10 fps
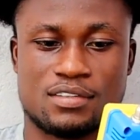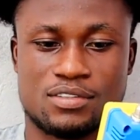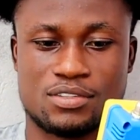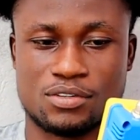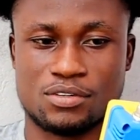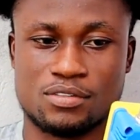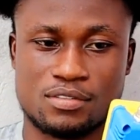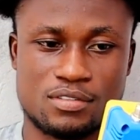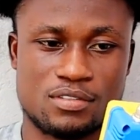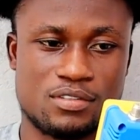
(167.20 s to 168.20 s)
so
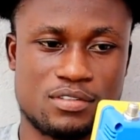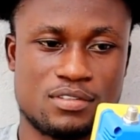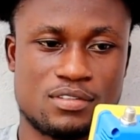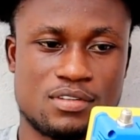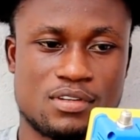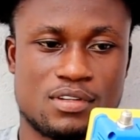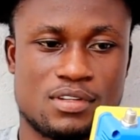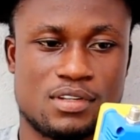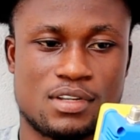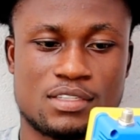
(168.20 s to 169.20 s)

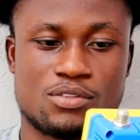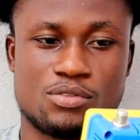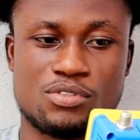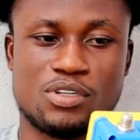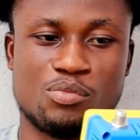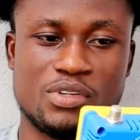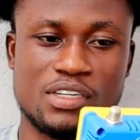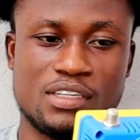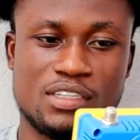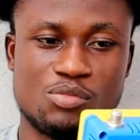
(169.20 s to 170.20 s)
let's go to the
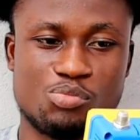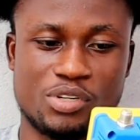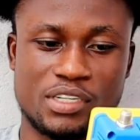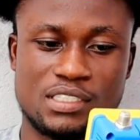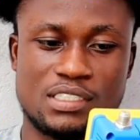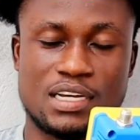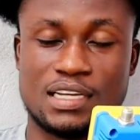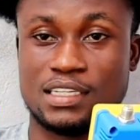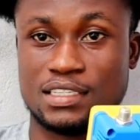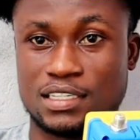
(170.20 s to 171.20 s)
main point,
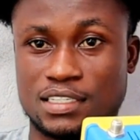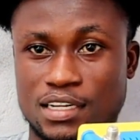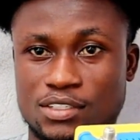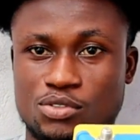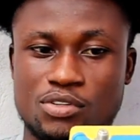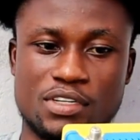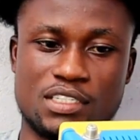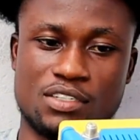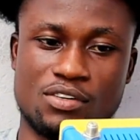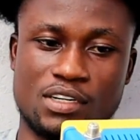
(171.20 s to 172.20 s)
that's the satellite
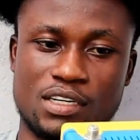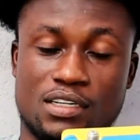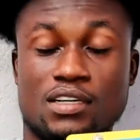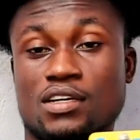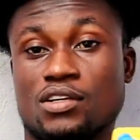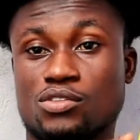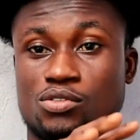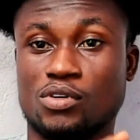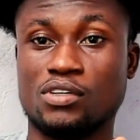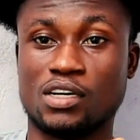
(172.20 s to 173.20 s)
installation. Okay,
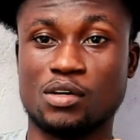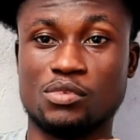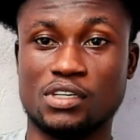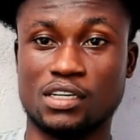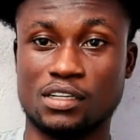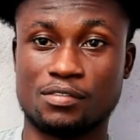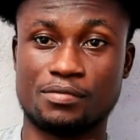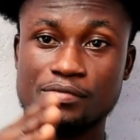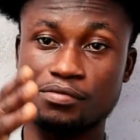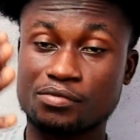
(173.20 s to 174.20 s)
so when you come here,
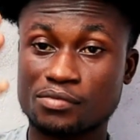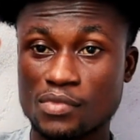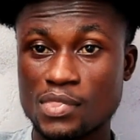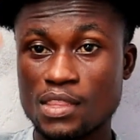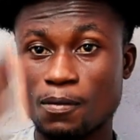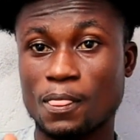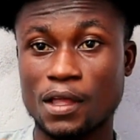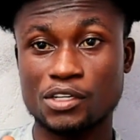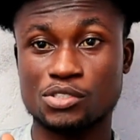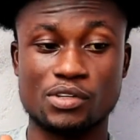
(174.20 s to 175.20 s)

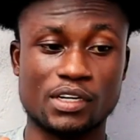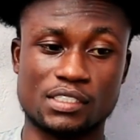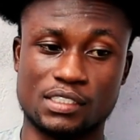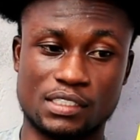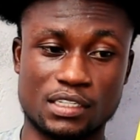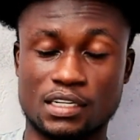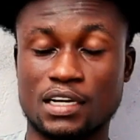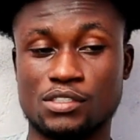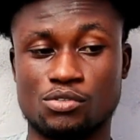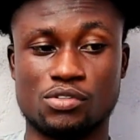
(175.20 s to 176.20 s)
as you can see,
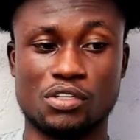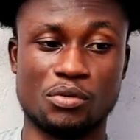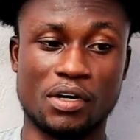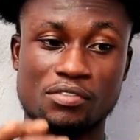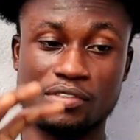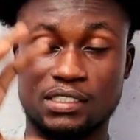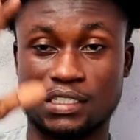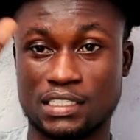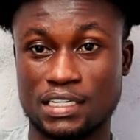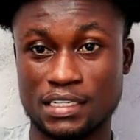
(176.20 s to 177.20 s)
satellite installer, you have
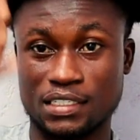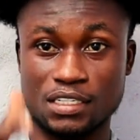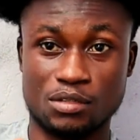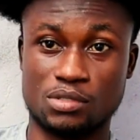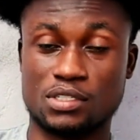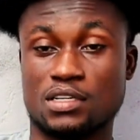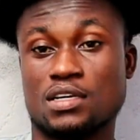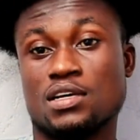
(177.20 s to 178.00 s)
satellite names